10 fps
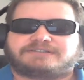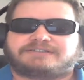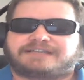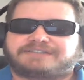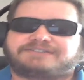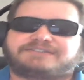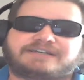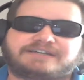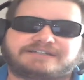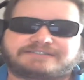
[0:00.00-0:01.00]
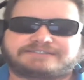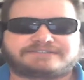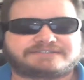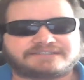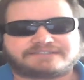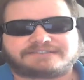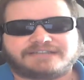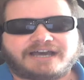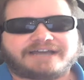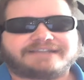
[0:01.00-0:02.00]
That's
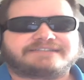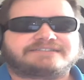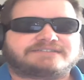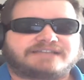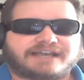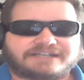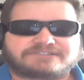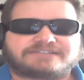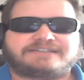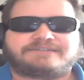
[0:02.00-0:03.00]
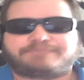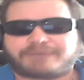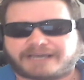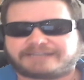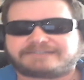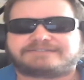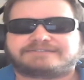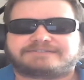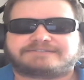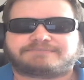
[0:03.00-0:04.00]
not. That's actually
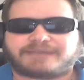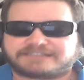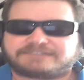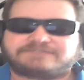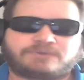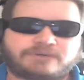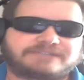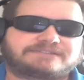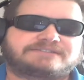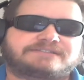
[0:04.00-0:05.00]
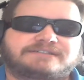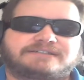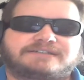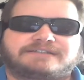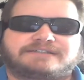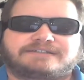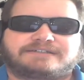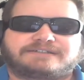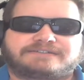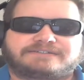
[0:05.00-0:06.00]
passive voice.
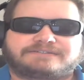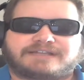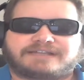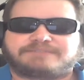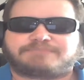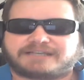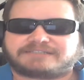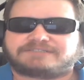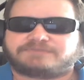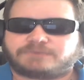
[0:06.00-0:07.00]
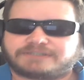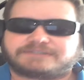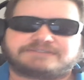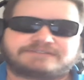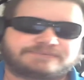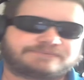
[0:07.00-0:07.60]
That is passive voice.